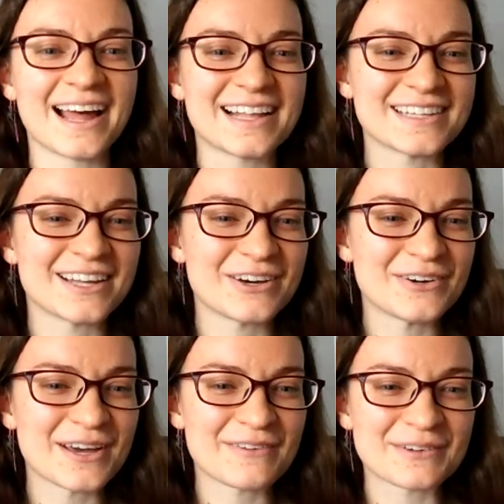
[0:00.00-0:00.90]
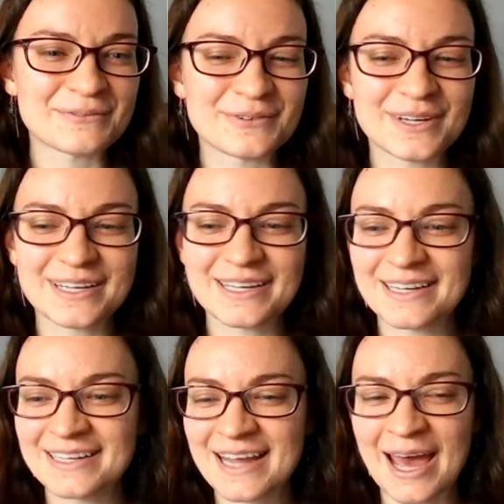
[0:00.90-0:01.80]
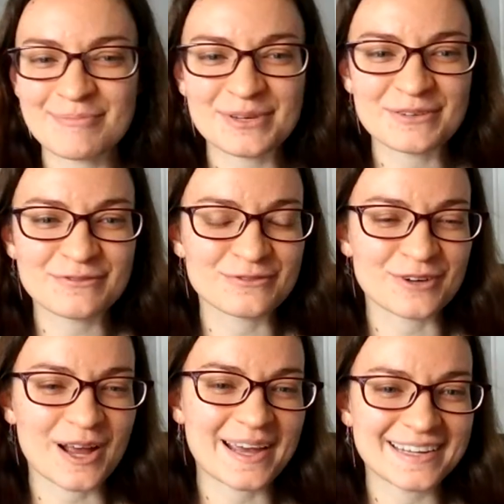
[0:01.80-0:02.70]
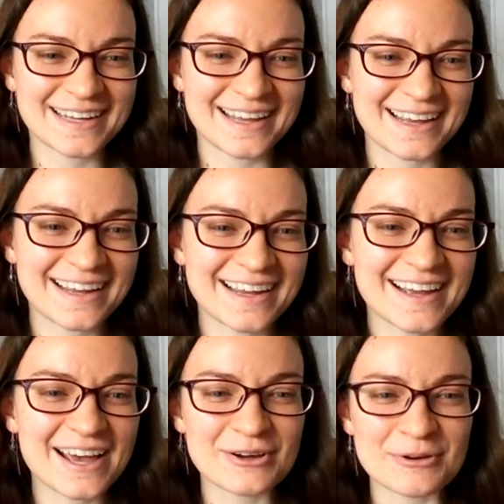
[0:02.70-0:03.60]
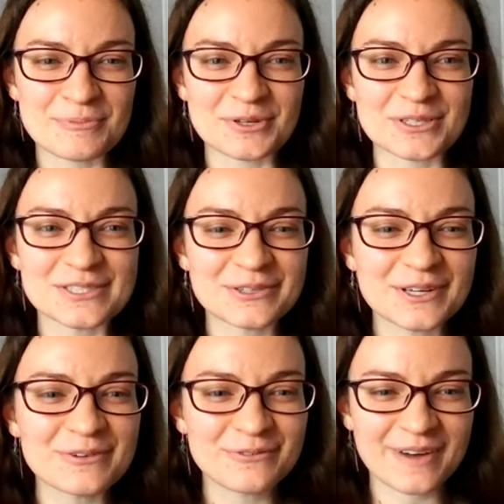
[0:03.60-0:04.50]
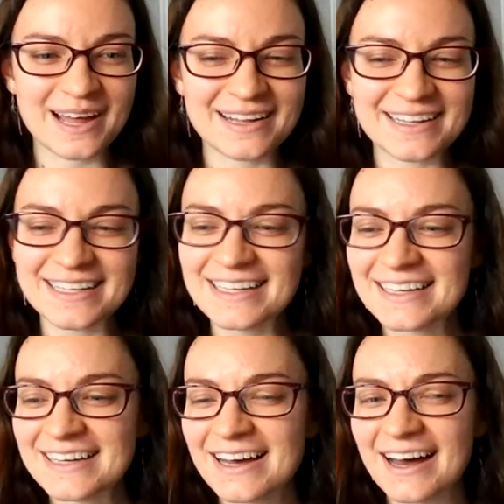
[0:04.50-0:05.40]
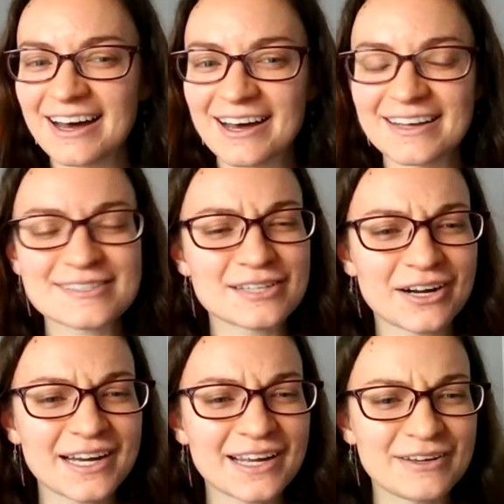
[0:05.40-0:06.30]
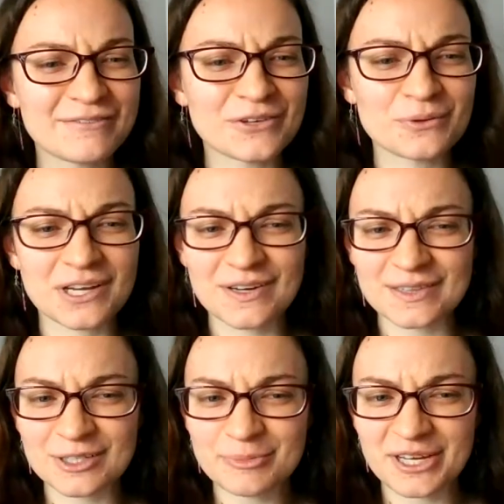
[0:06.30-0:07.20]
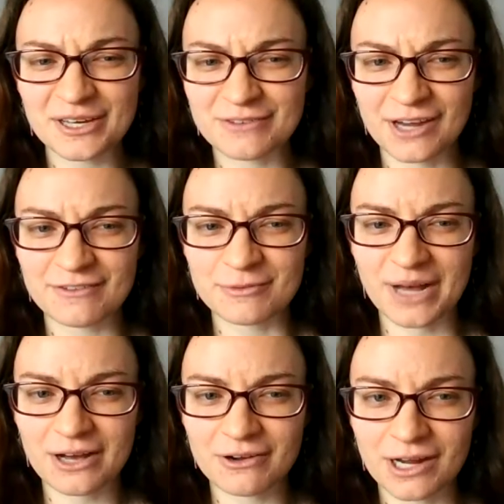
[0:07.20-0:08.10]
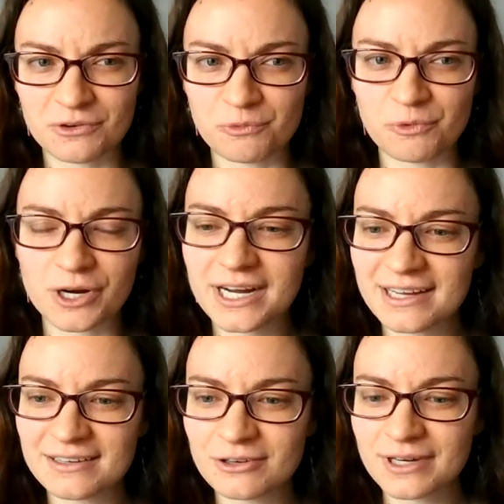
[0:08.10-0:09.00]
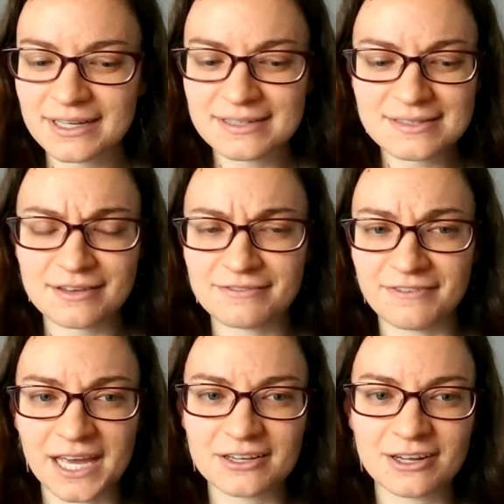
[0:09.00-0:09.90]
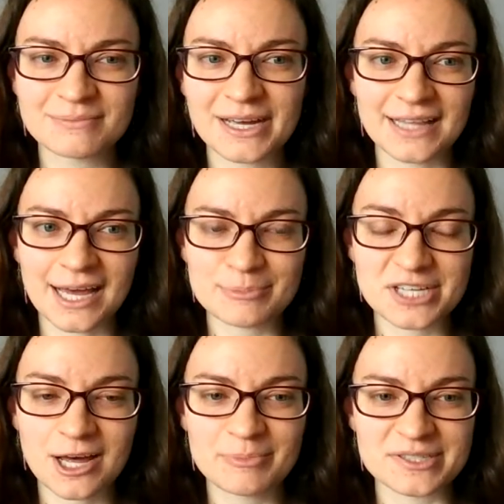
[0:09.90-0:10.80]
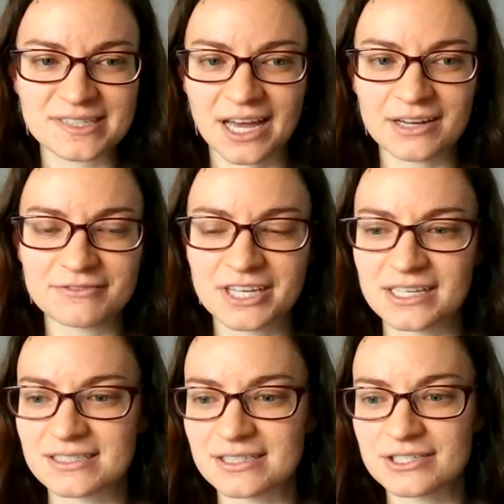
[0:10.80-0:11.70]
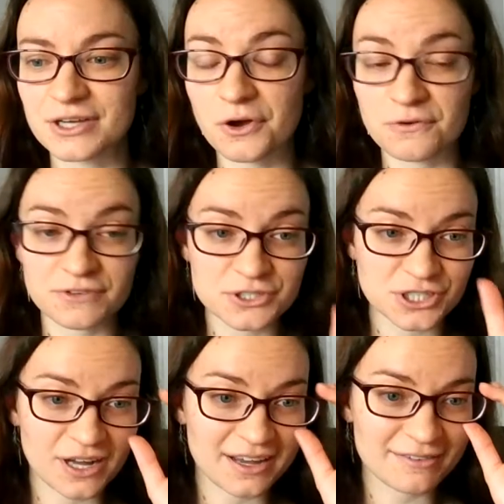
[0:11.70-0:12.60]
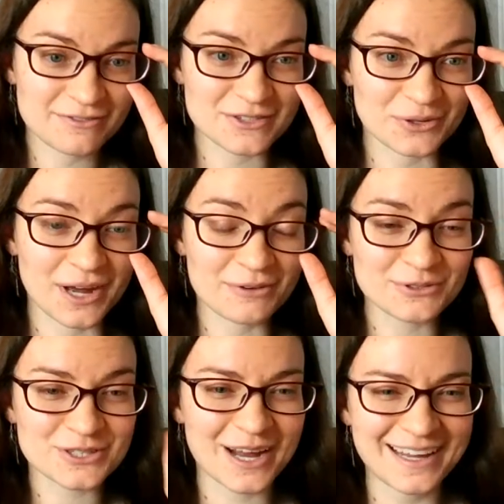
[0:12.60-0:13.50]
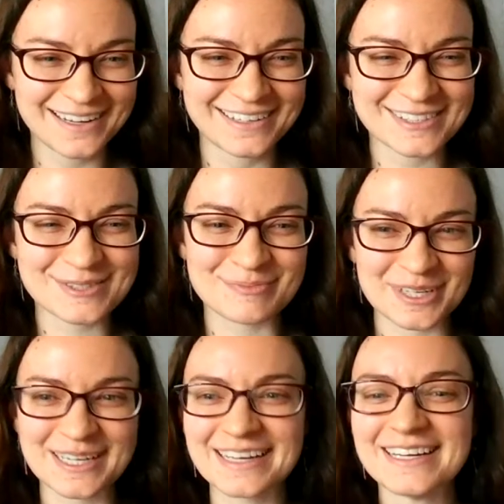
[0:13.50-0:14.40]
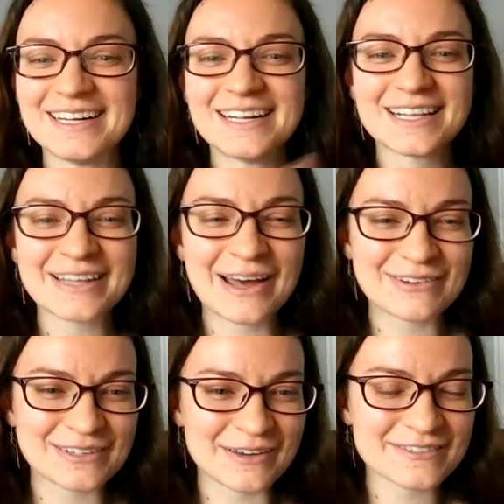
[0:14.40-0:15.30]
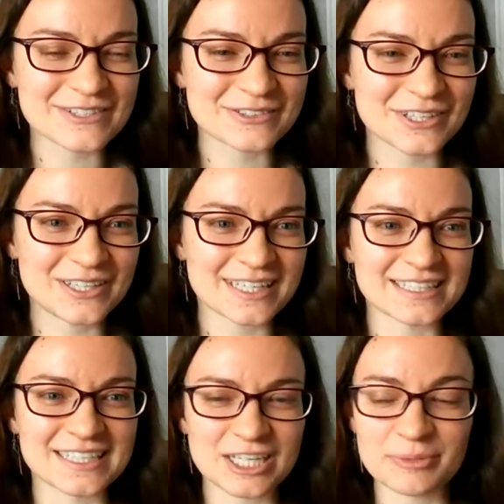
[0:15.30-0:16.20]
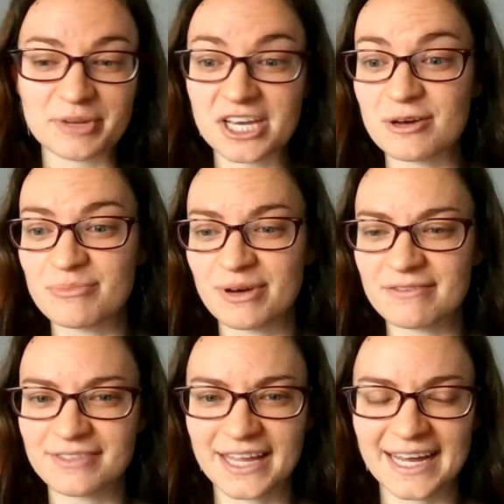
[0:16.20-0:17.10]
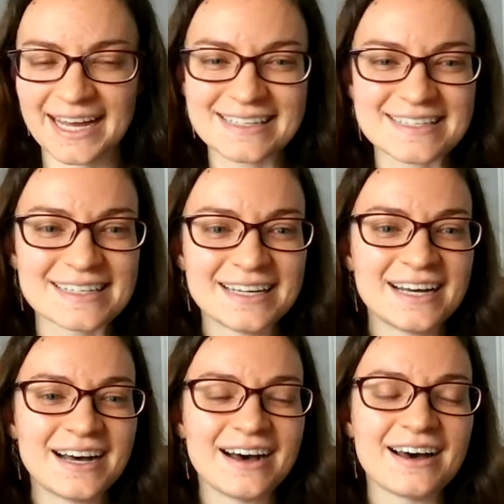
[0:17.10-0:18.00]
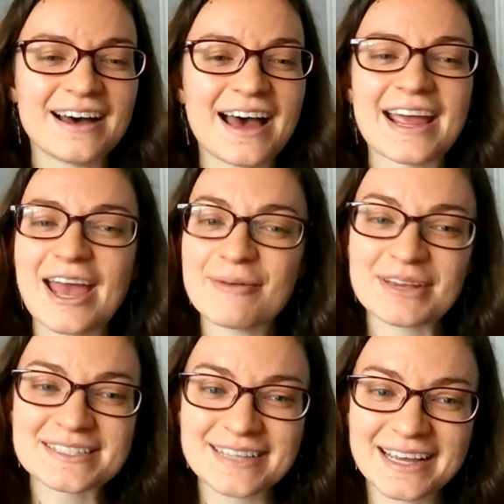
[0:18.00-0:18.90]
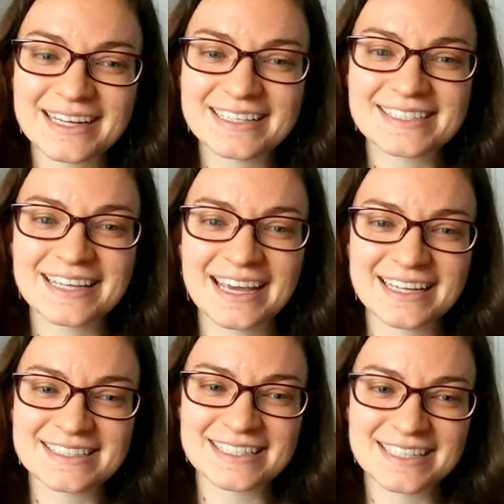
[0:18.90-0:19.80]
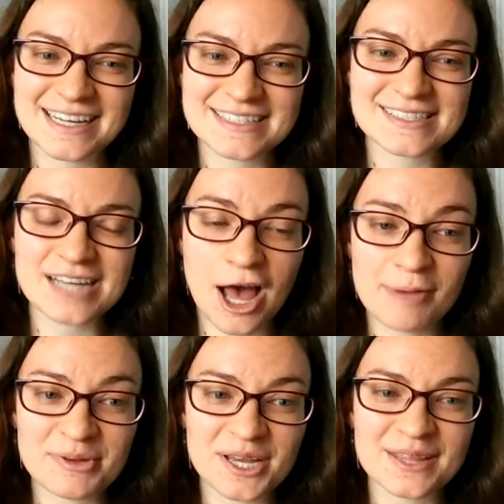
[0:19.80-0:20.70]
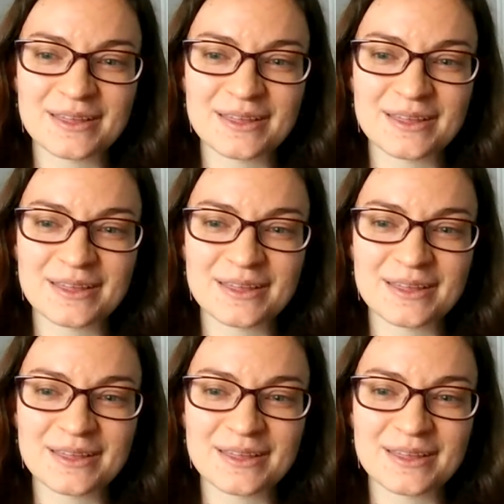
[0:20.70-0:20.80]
Hello, everyone. Happy Friday. I hope you're doing well. Sorry if you hear a little bit of kind of a background whirring noise. The fan on my laptop is kind of kicked into overdrive, so I will try to speak loud enough so y'all can hear me above that. I am excited to get into today's topic.